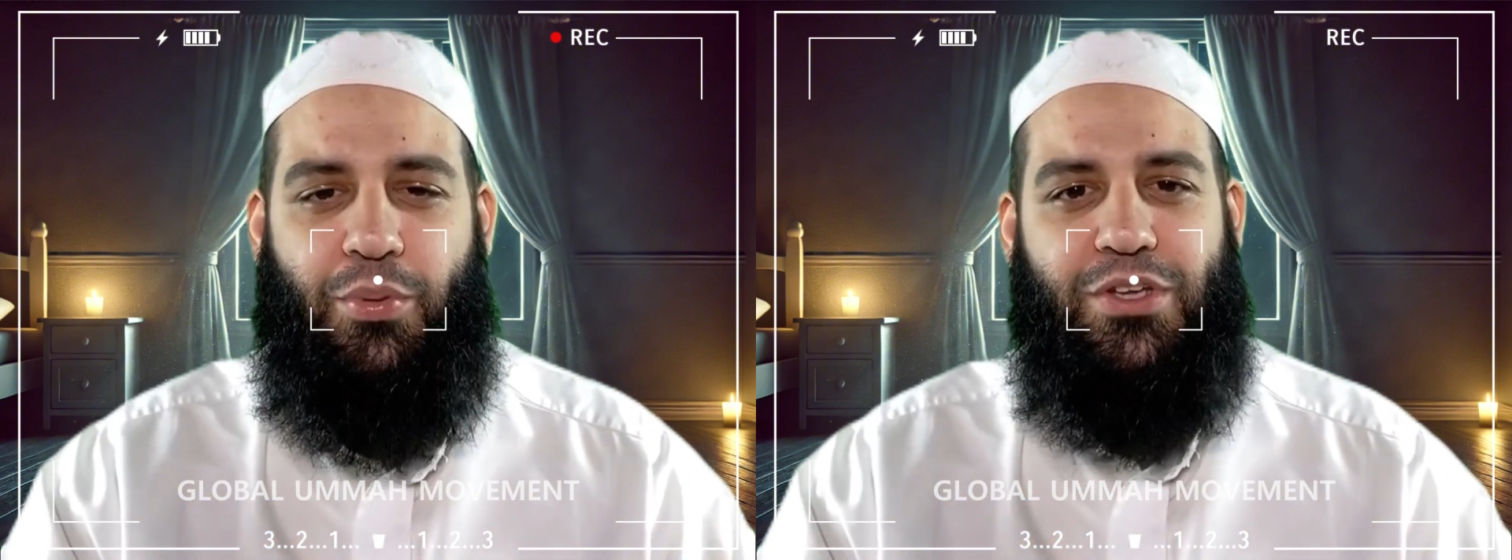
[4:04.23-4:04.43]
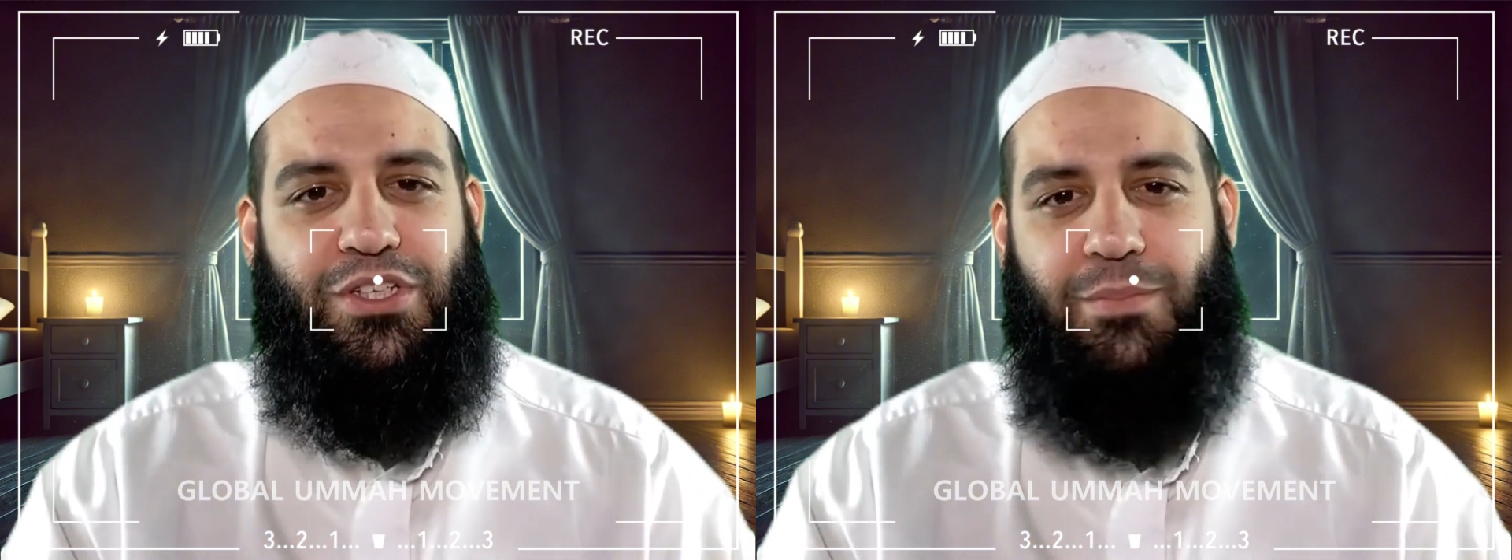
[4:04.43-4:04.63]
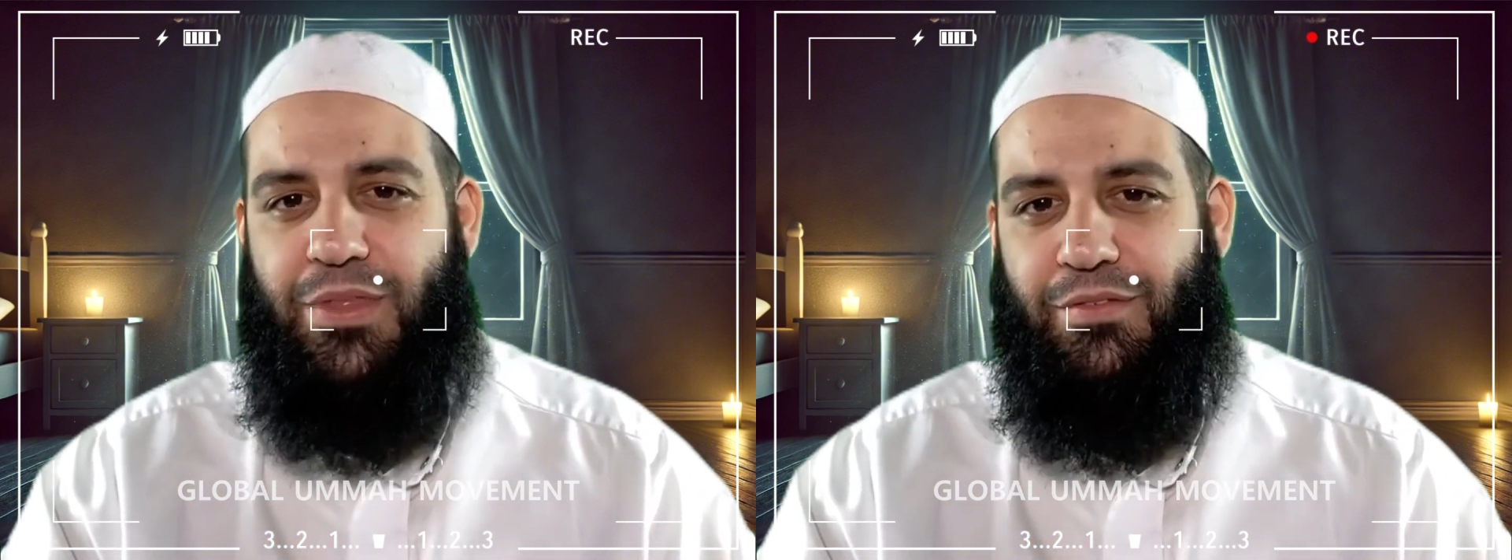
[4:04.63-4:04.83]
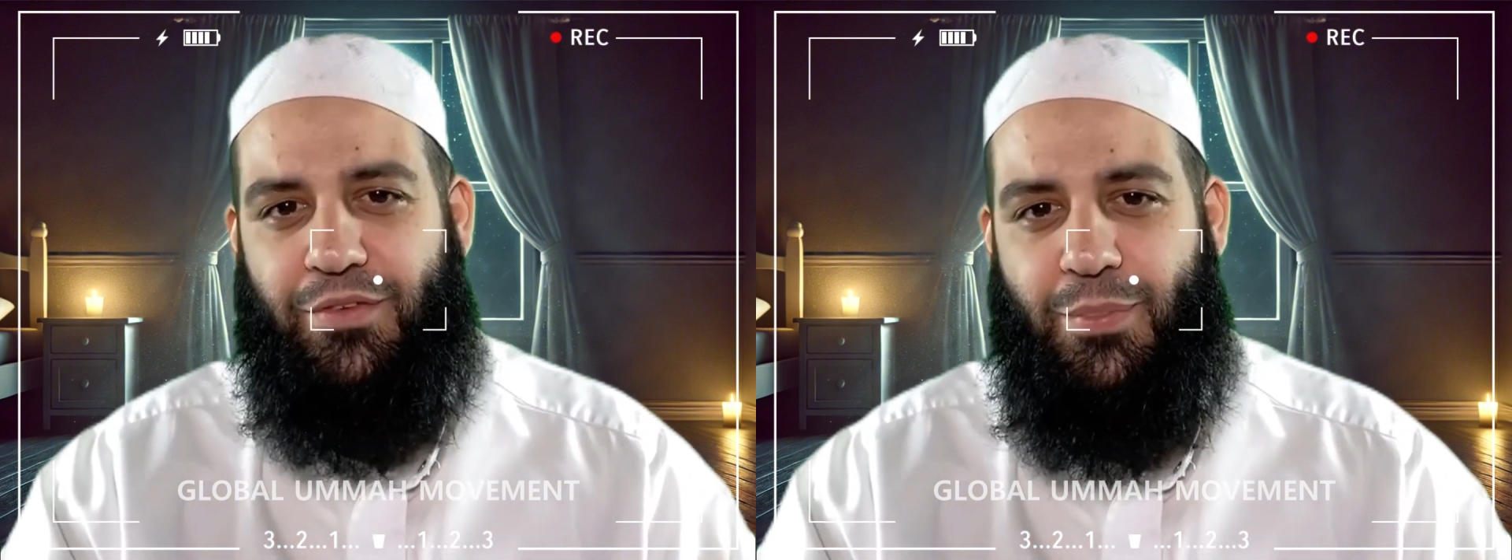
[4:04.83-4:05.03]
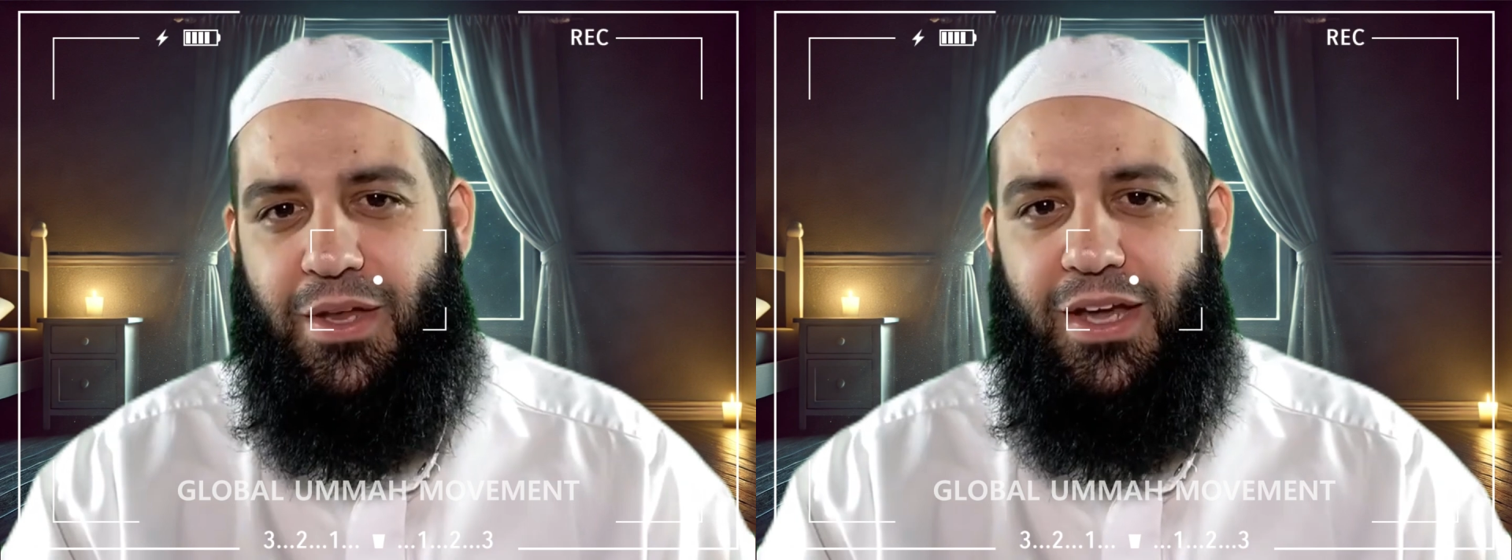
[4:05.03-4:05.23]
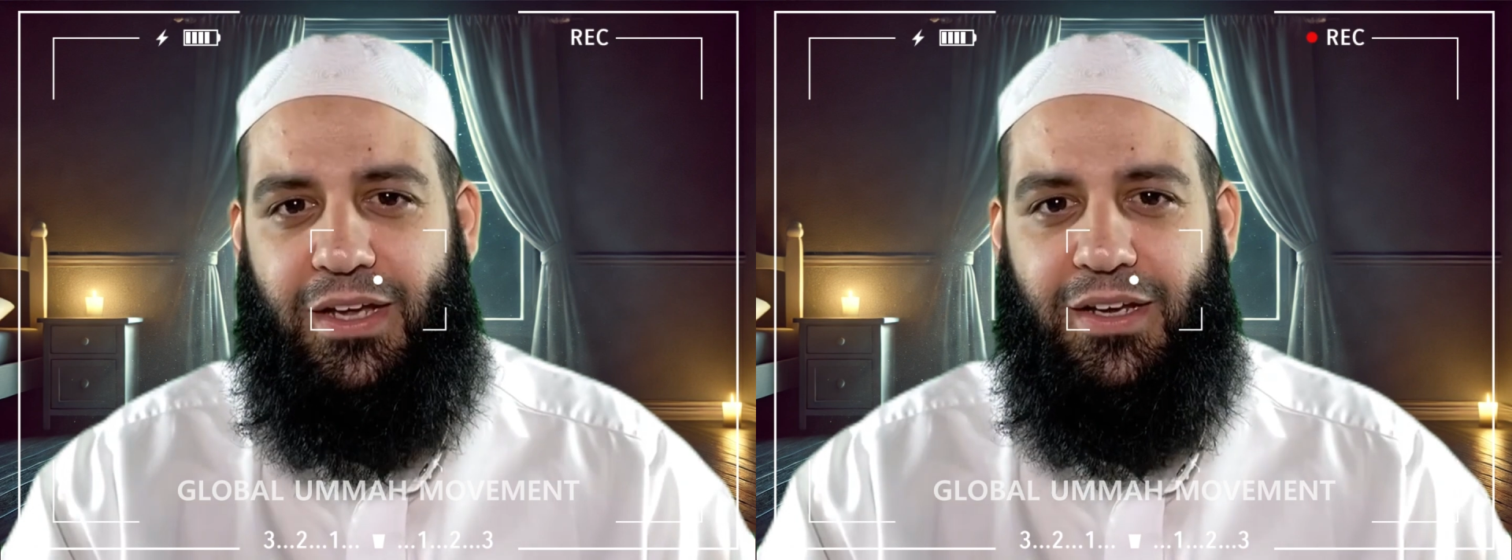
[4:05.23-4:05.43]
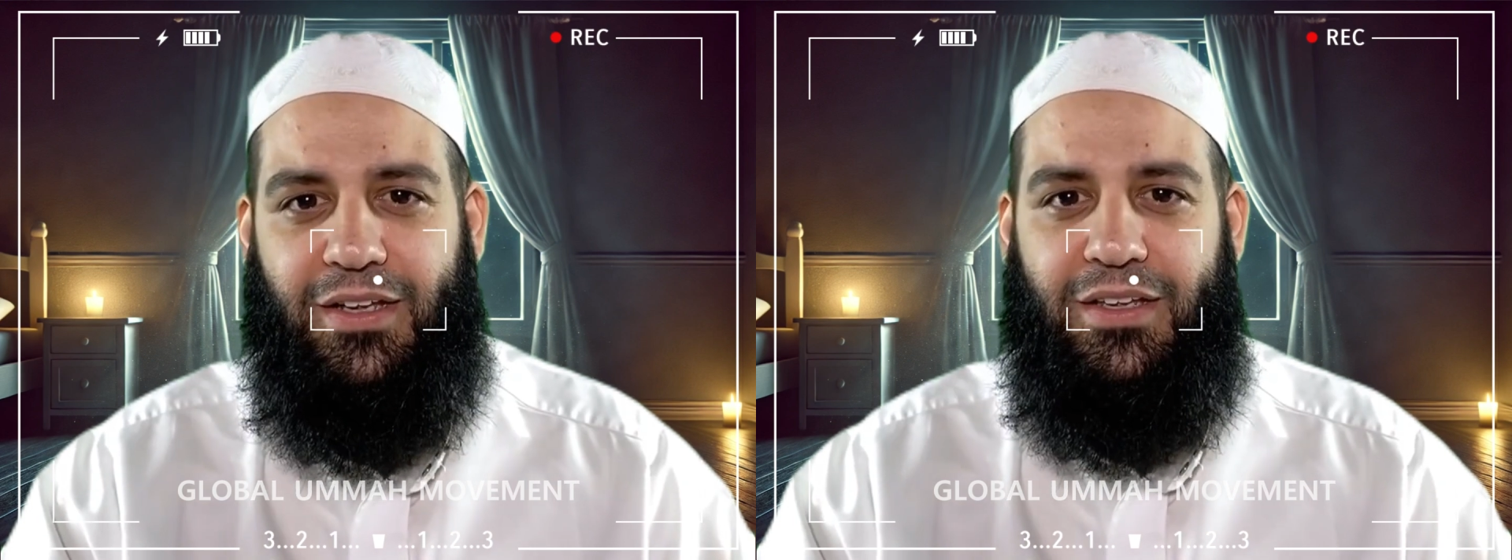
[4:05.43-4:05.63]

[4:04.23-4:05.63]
pray something from the night.